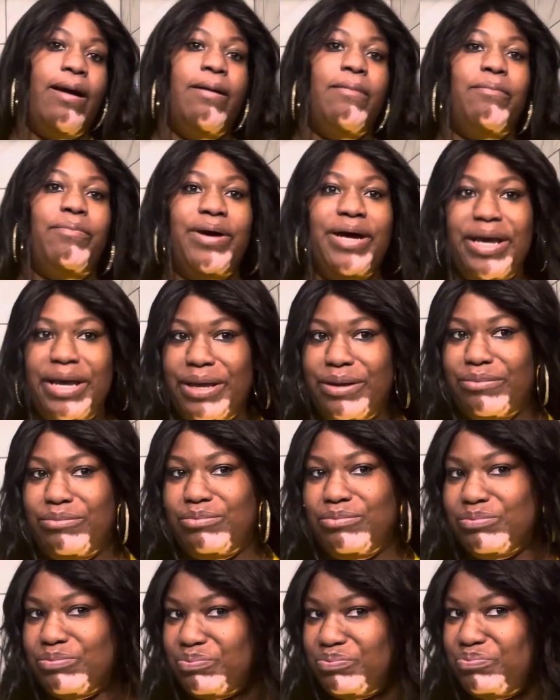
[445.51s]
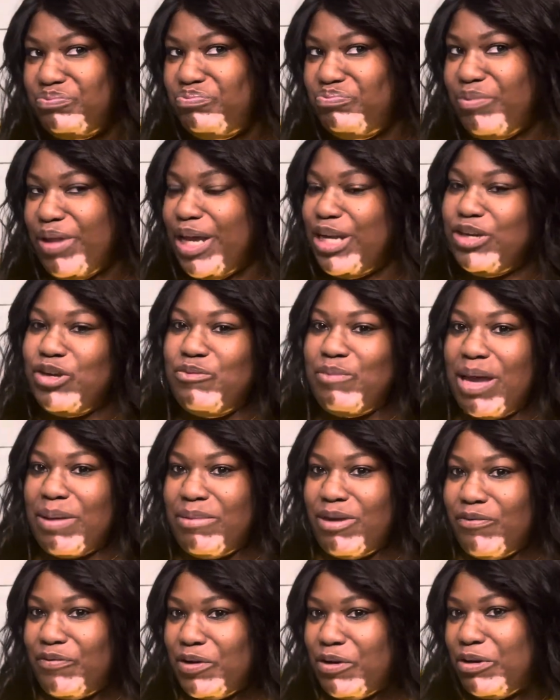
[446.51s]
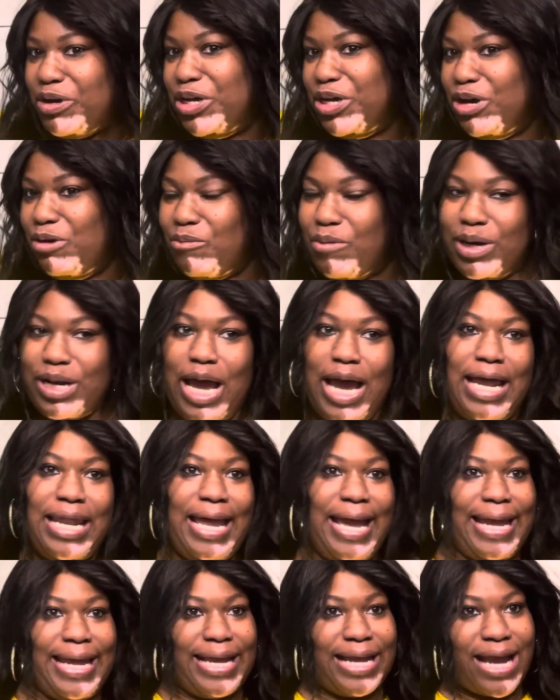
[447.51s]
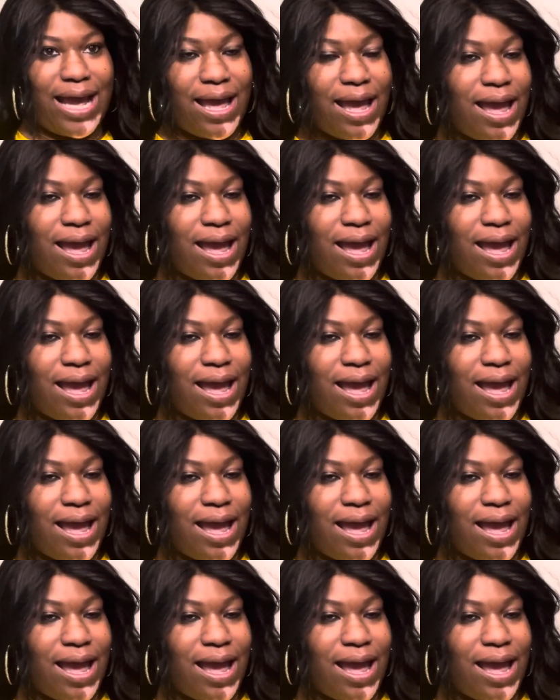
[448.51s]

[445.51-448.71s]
But it do make me feel good when I like